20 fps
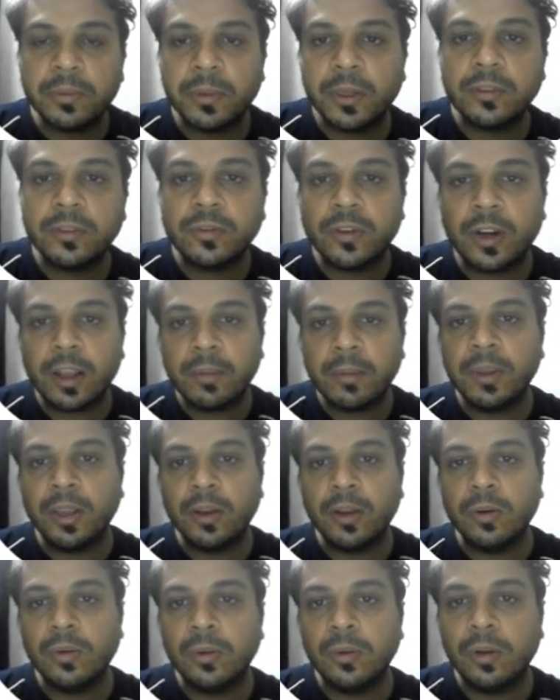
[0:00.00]
because for
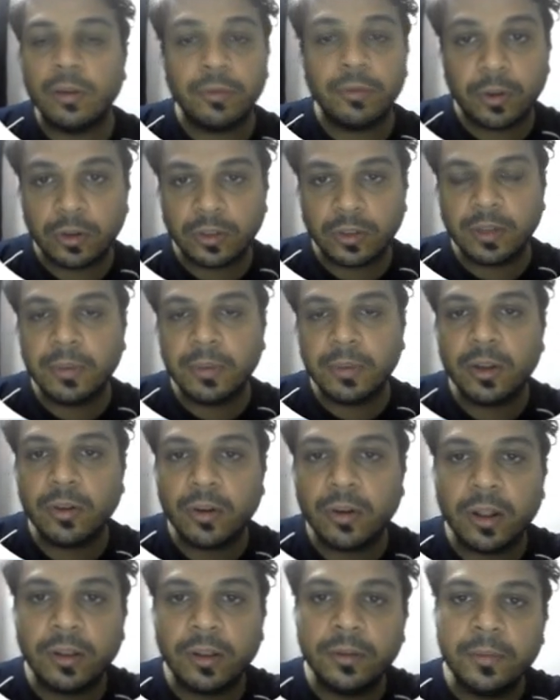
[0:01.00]
ABO, or for
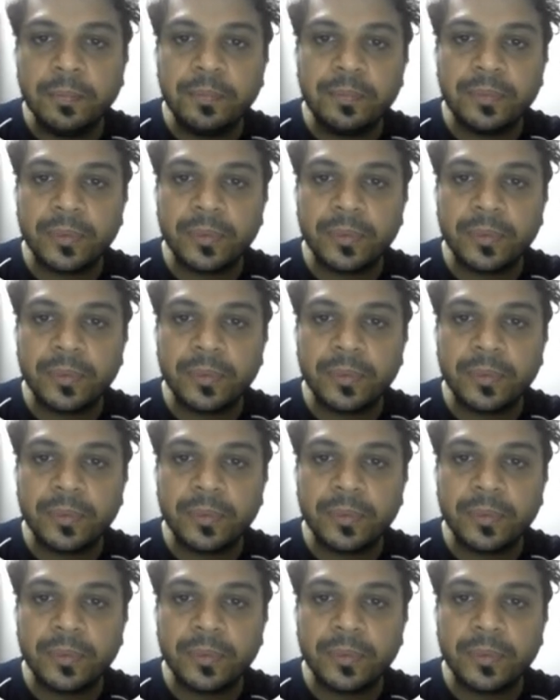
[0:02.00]
CBO rather,